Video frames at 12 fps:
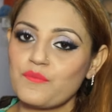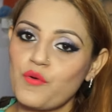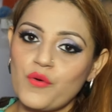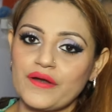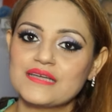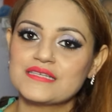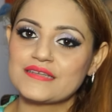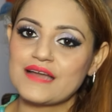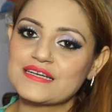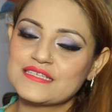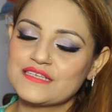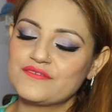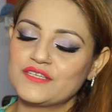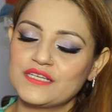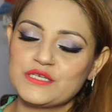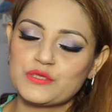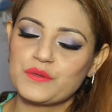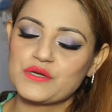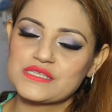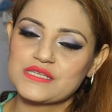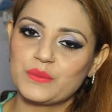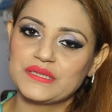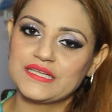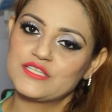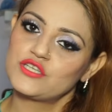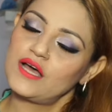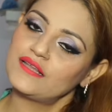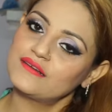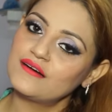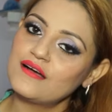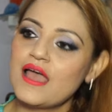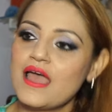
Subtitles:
more interactive and interpersonal with each other.